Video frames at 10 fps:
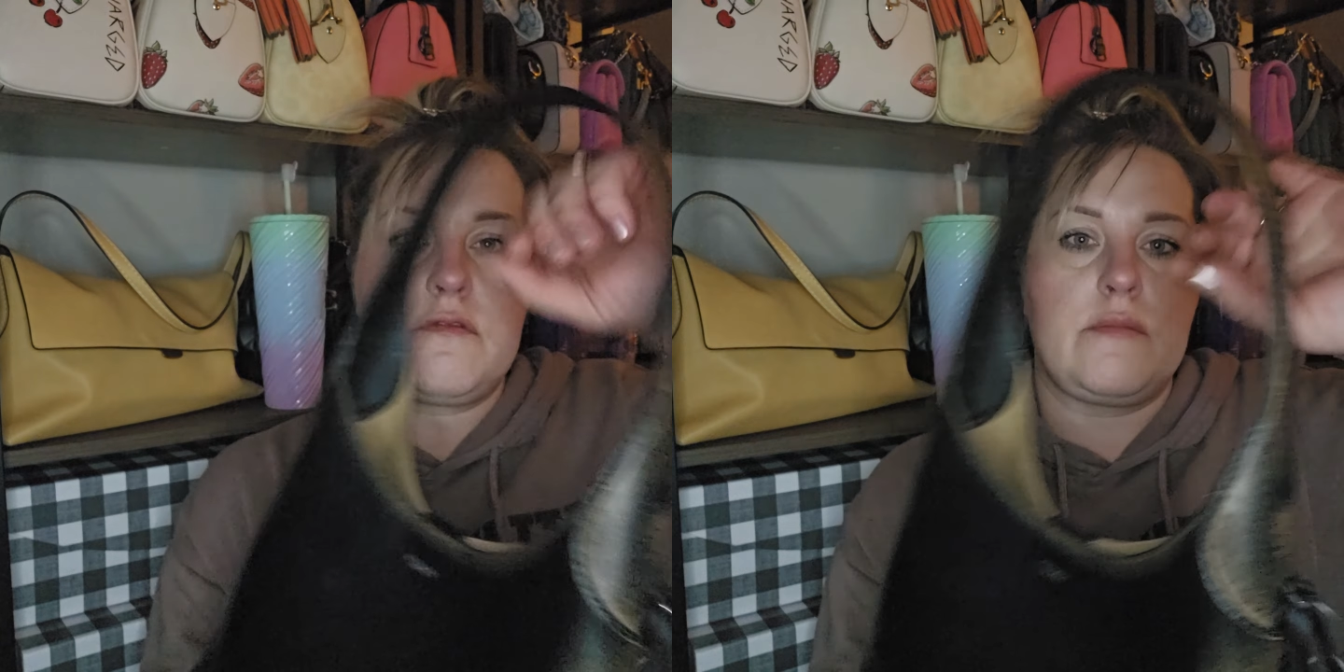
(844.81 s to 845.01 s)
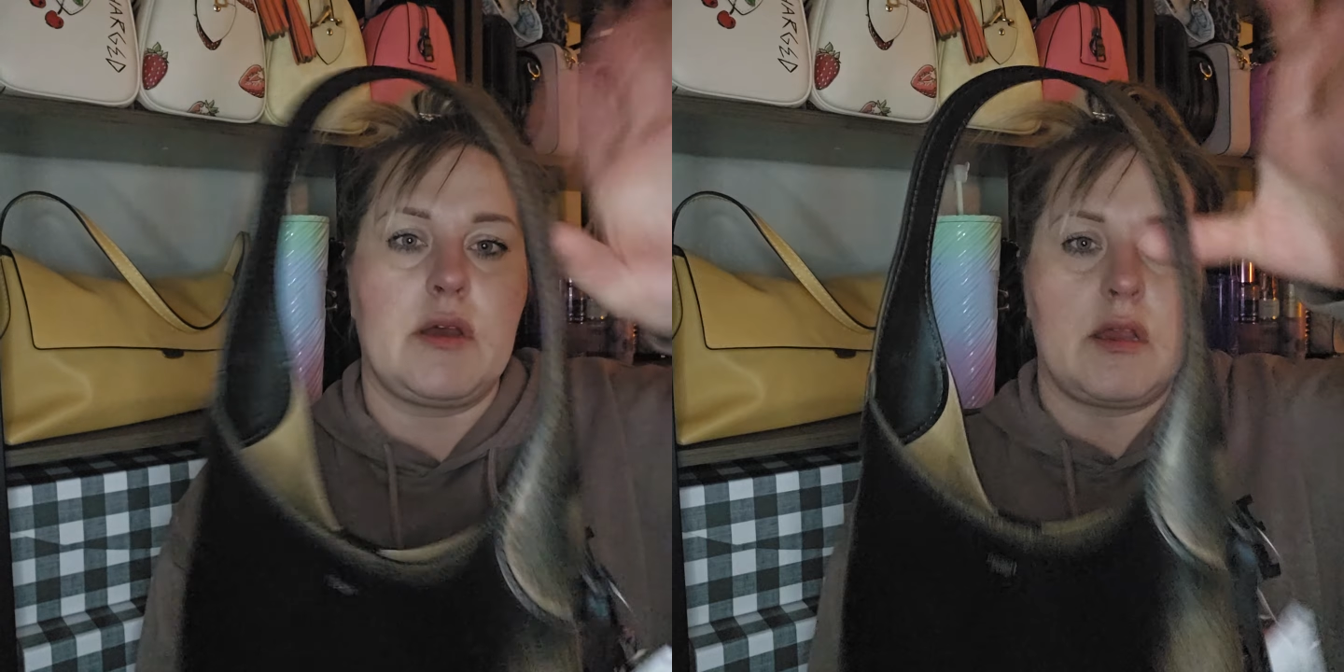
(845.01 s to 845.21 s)

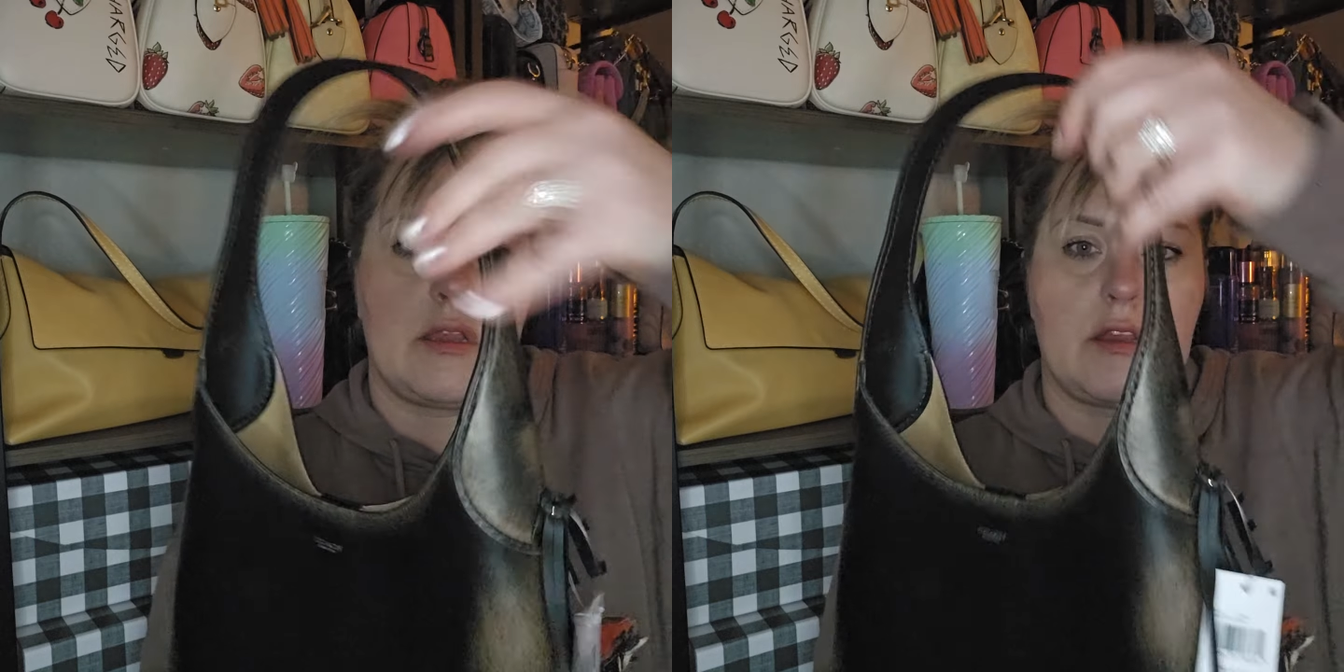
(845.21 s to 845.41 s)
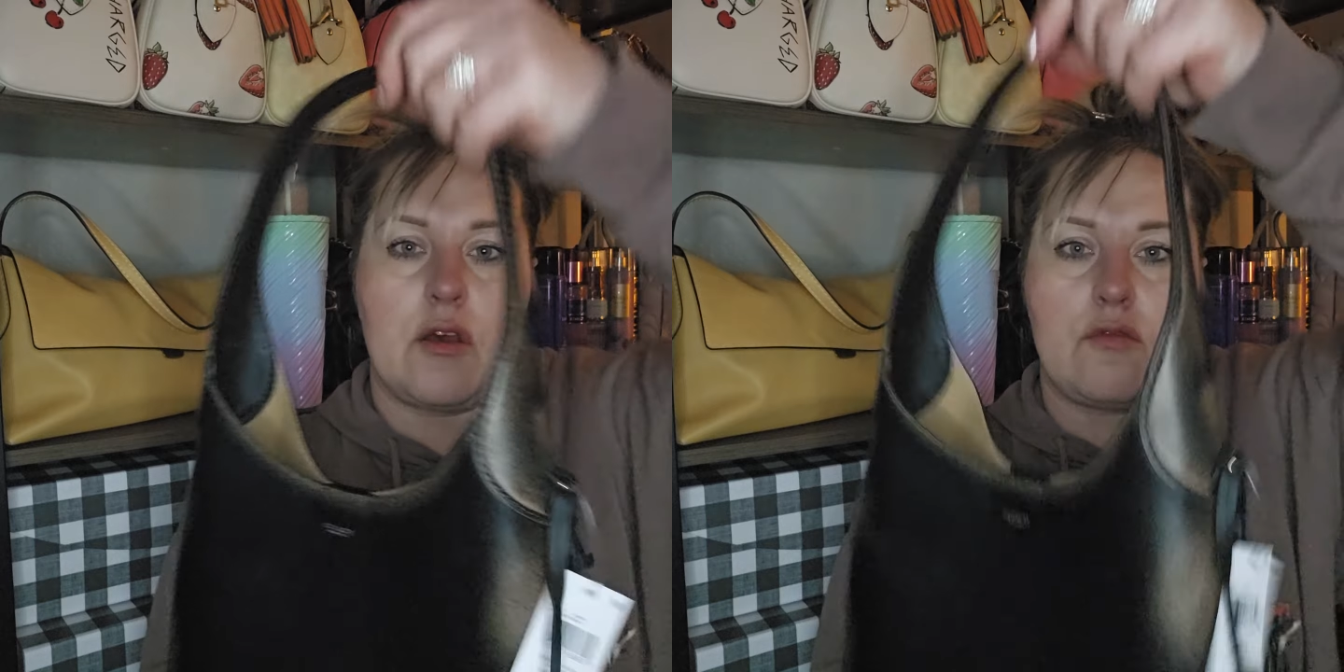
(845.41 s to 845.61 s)
my
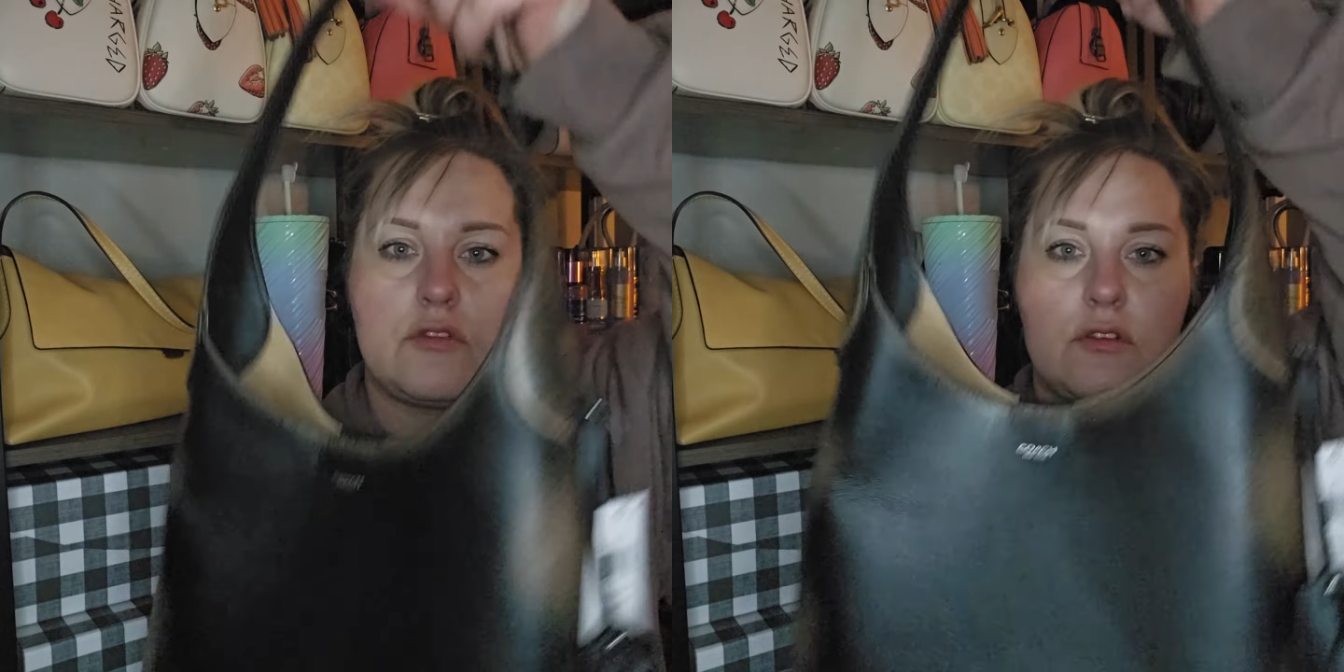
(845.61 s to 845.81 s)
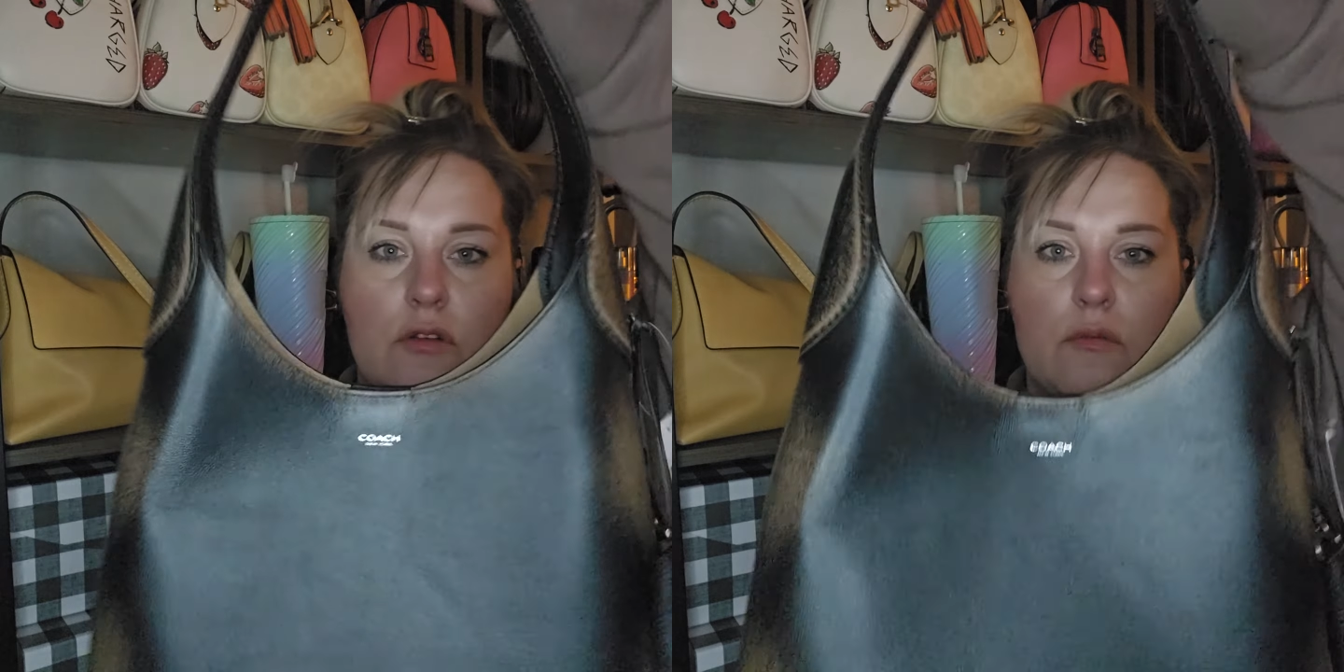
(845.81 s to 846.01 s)

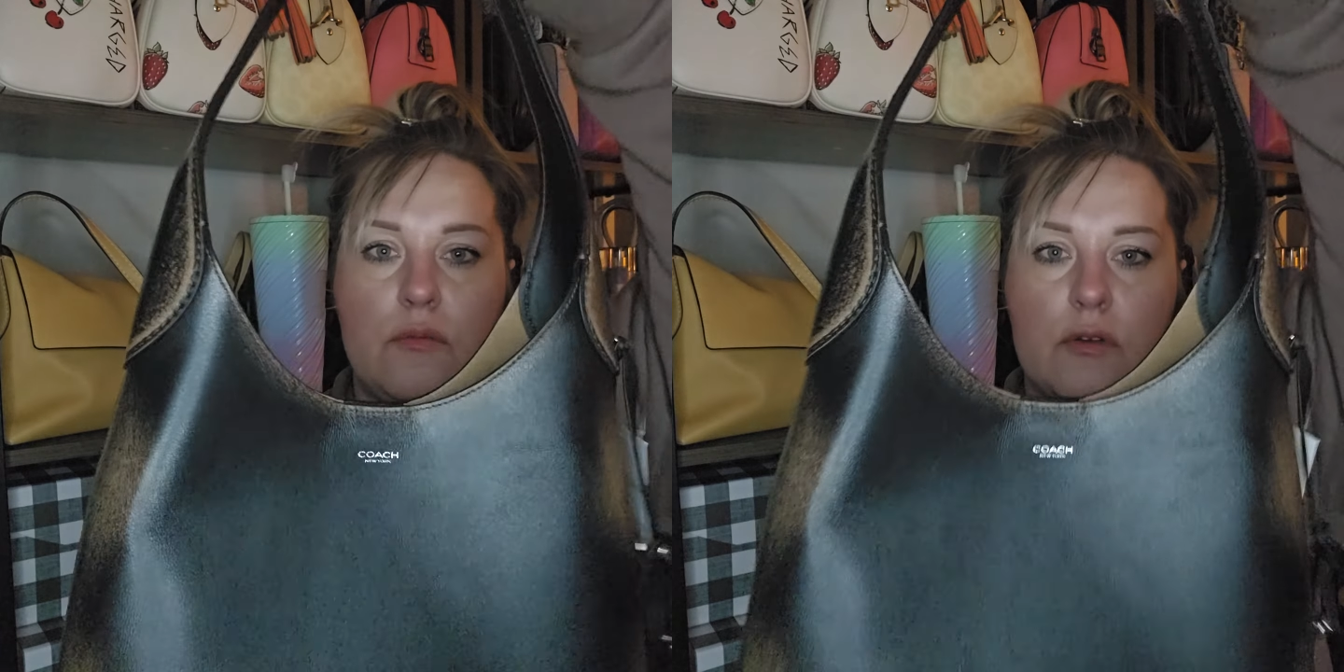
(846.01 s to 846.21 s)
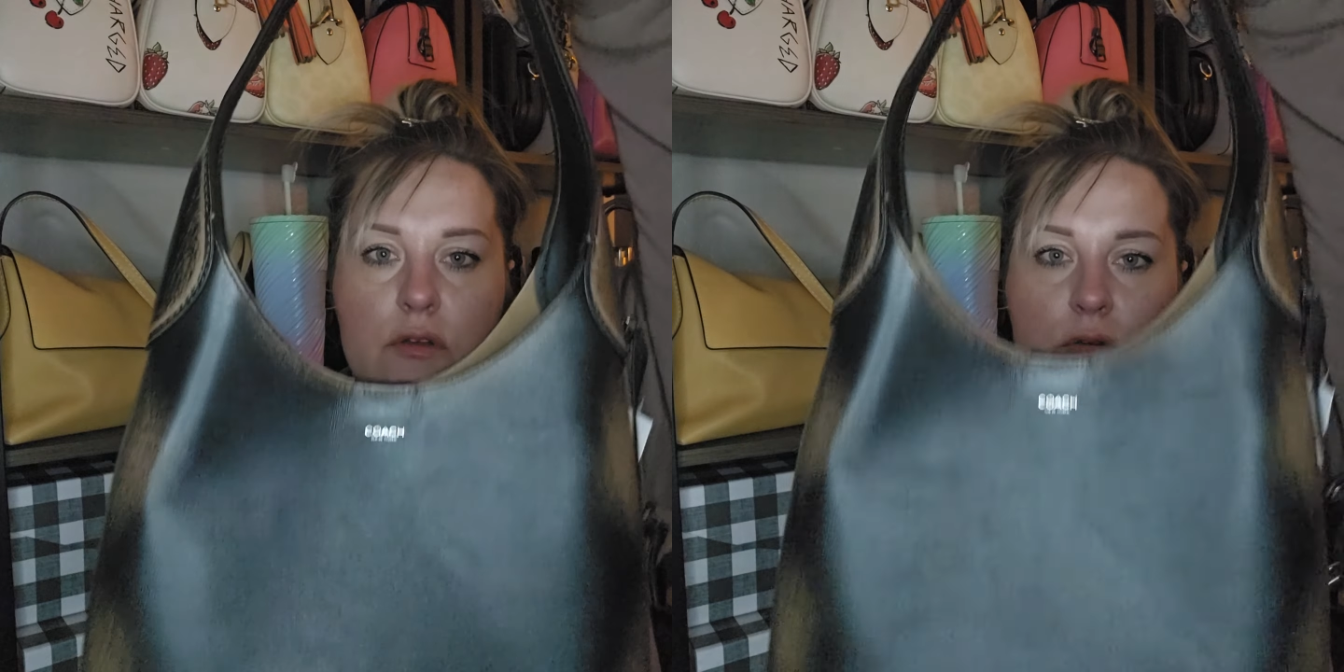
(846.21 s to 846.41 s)
Coach notebook